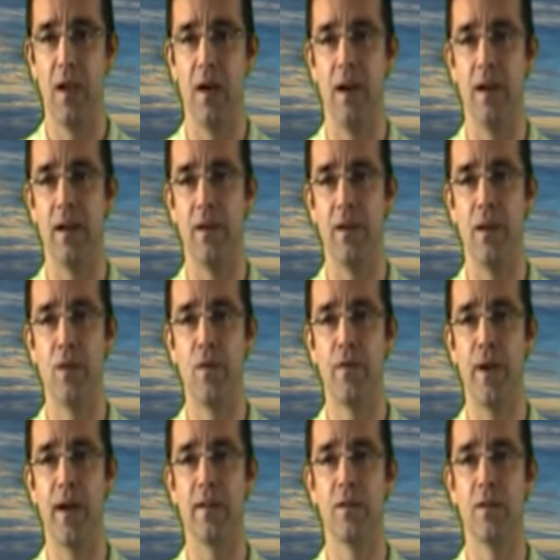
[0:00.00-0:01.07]
All right. Another
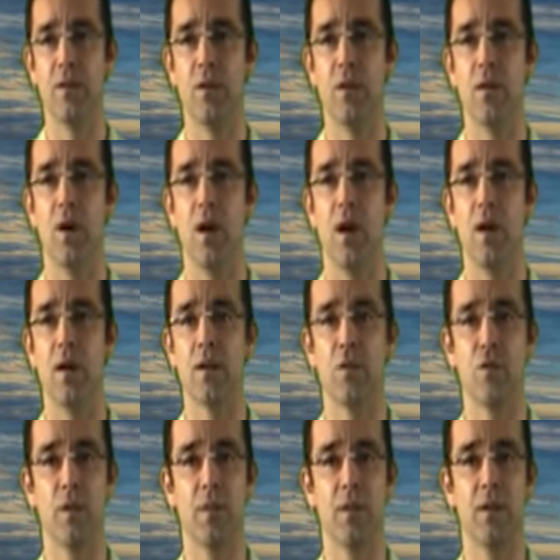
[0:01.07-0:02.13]
factor
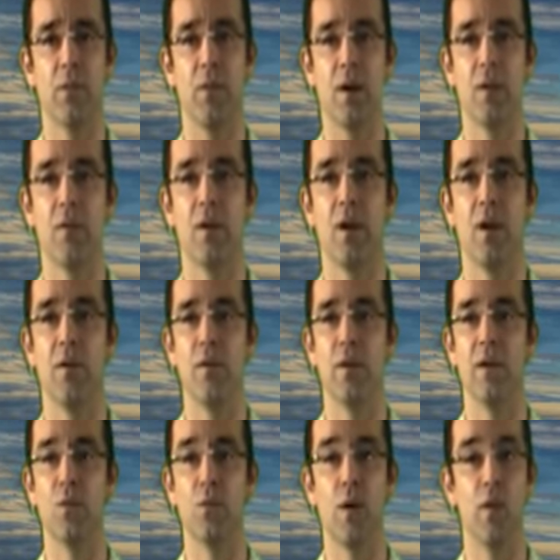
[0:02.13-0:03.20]
contributing to market
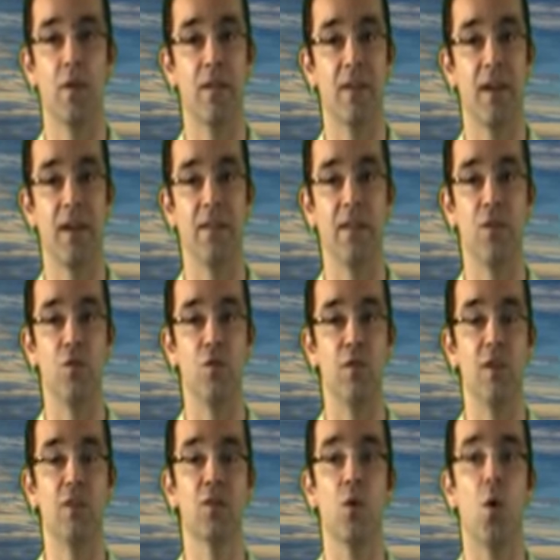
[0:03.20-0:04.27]
recovery is whether a state is a
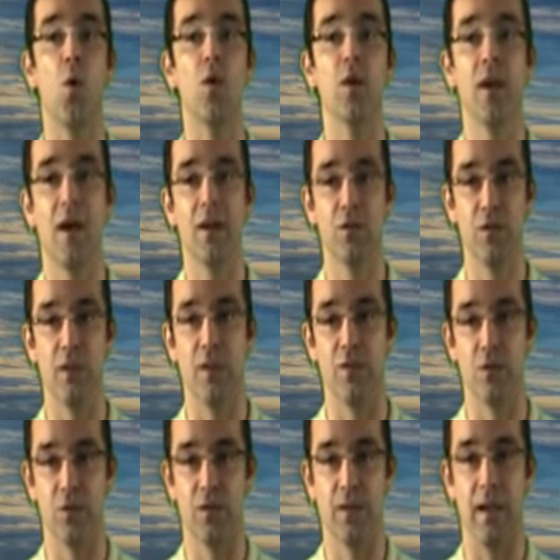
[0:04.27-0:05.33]
judicial or
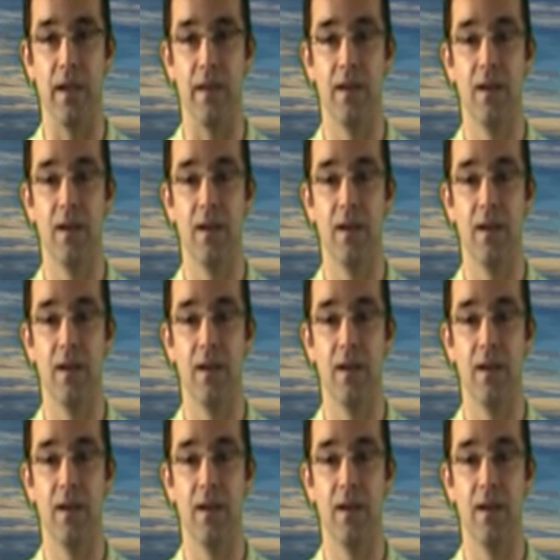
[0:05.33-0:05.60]
non-judicial state.